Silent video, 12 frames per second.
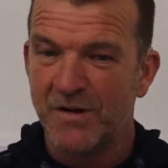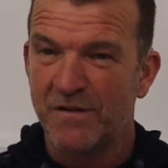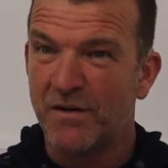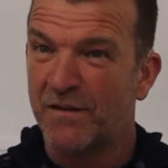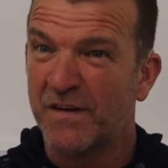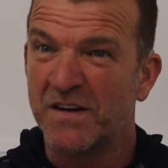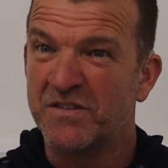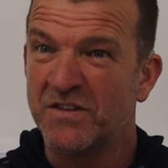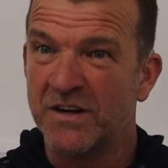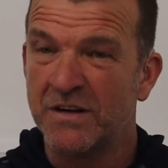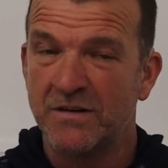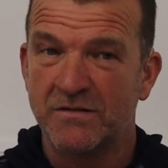if I
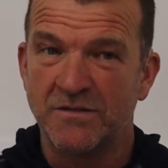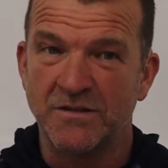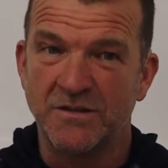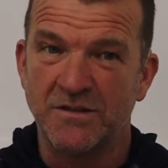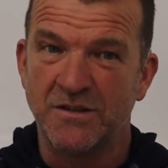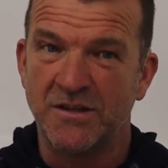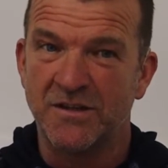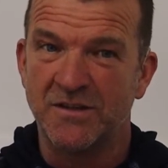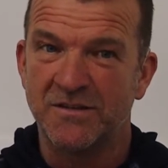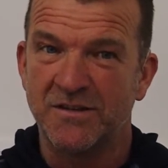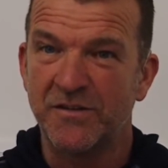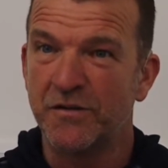fancied it,
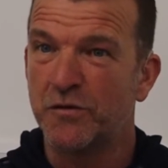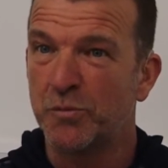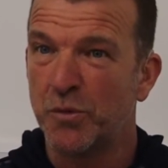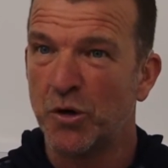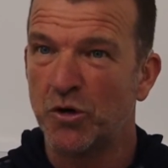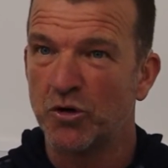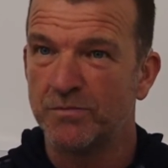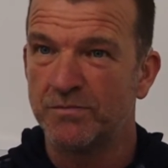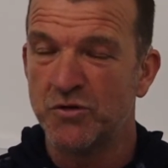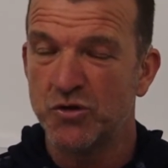at the football club.